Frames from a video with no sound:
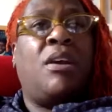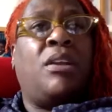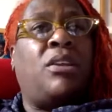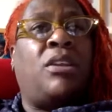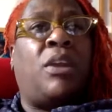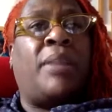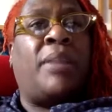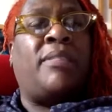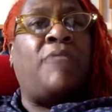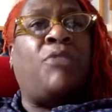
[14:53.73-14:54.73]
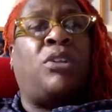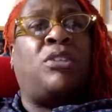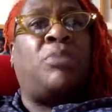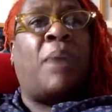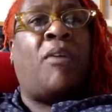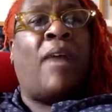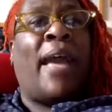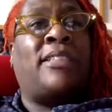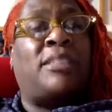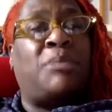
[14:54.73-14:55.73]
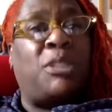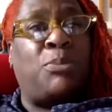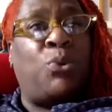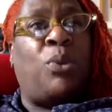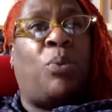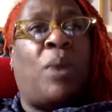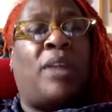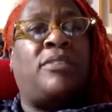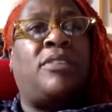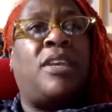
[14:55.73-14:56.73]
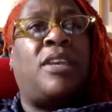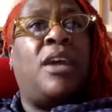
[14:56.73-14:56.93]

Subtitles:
you know, and they've gone as well. And some smaller ones.